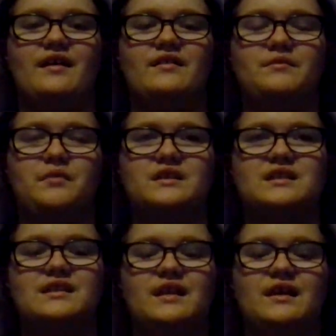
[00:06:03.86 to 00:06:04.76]

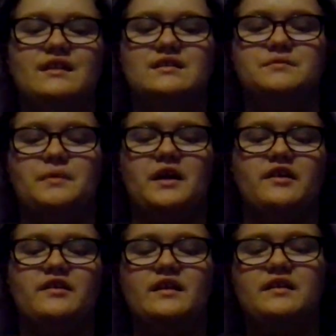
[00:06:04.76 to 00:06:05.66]
wasn't that
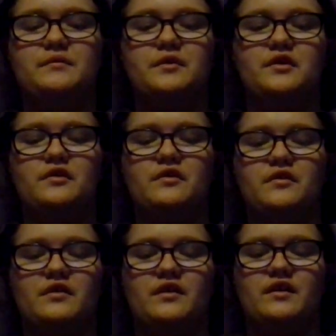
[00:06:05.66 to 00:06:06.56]
inspired anymore,
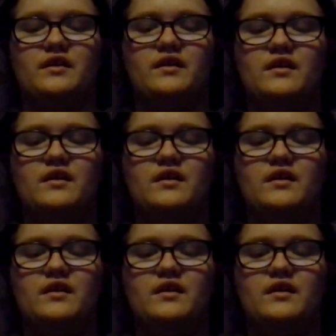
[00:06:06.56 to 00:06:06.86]
or